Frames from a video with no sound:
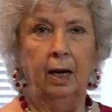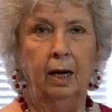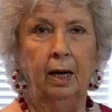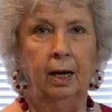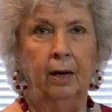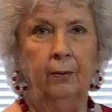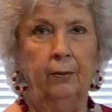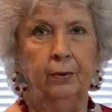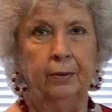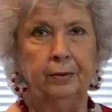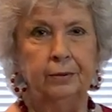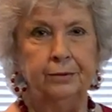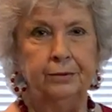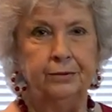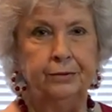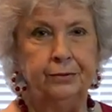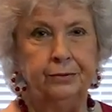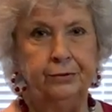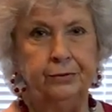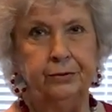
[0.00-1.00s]
I want
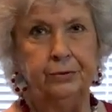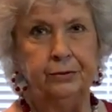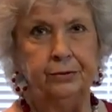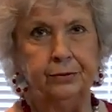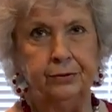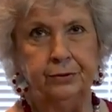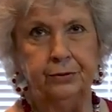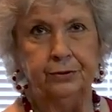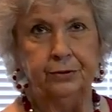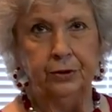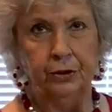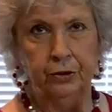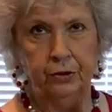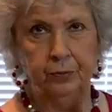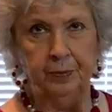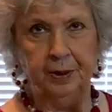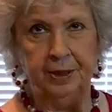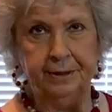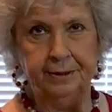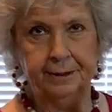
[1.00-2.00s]
two
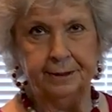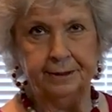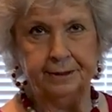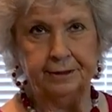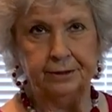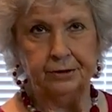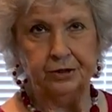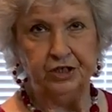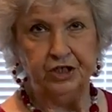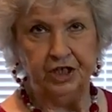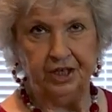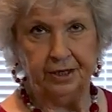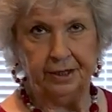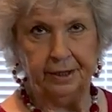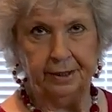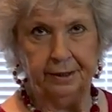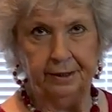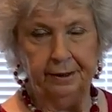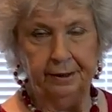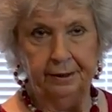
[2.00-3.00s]
pieces of
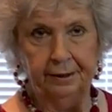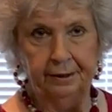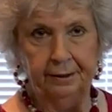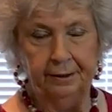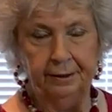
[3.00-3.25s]
chicken.